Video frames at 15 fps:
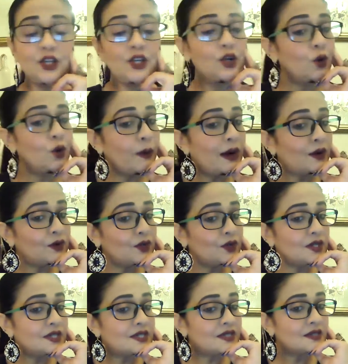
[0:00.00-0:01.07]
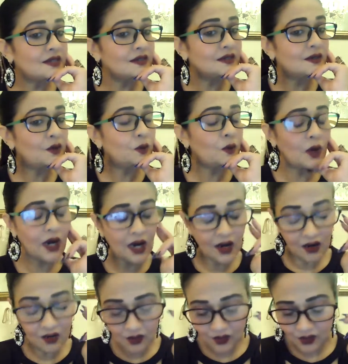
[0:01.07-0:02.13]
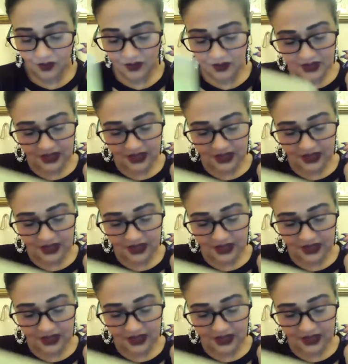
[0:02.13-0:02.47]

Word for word: no boundaries. Wow.